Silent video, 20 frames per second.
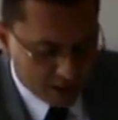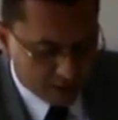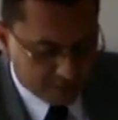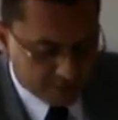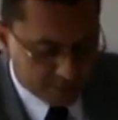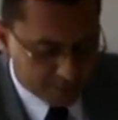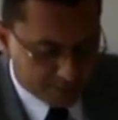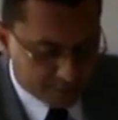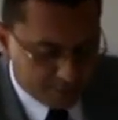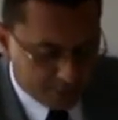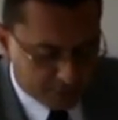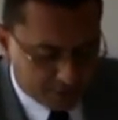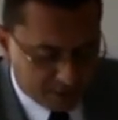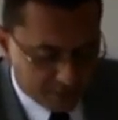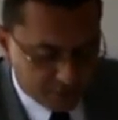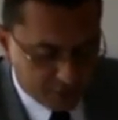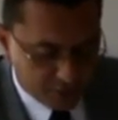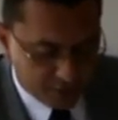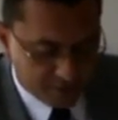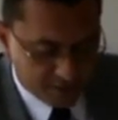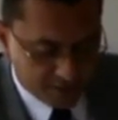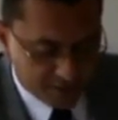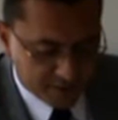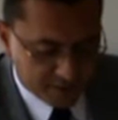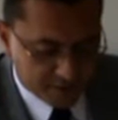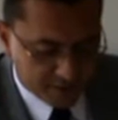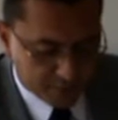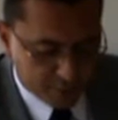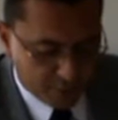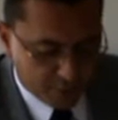Uh, from the point of view of
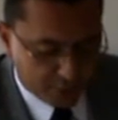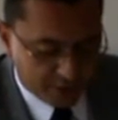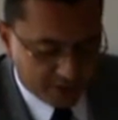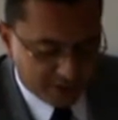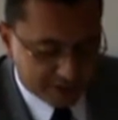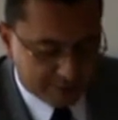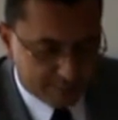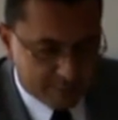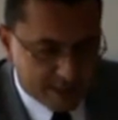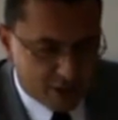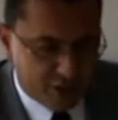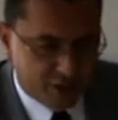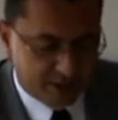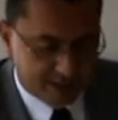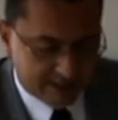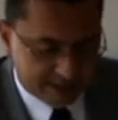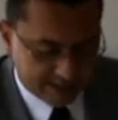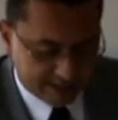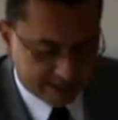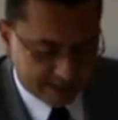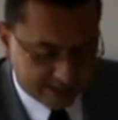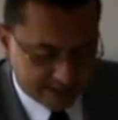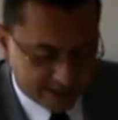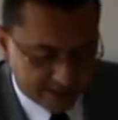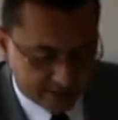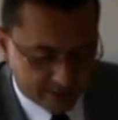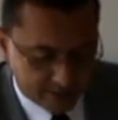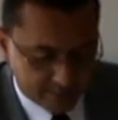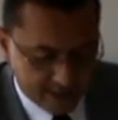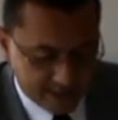the more expansionist
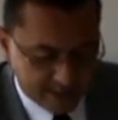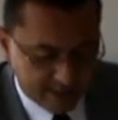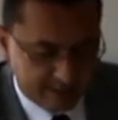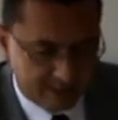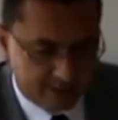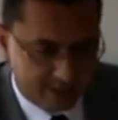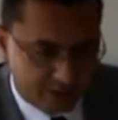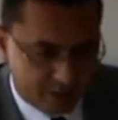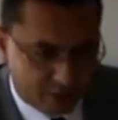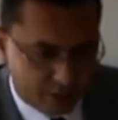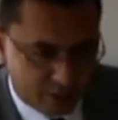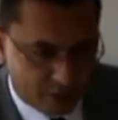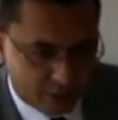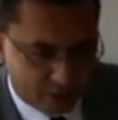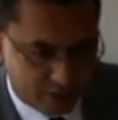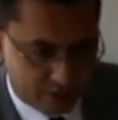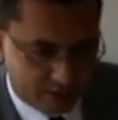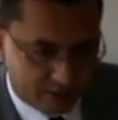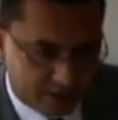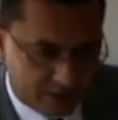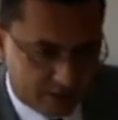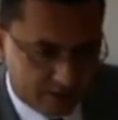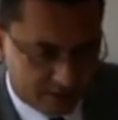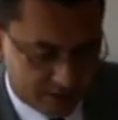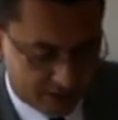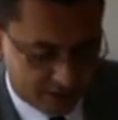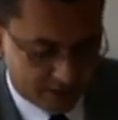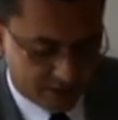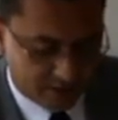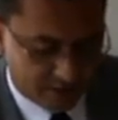central banks, so not the
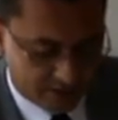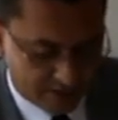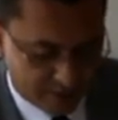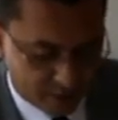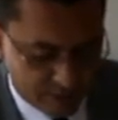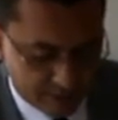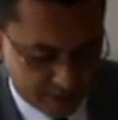conservative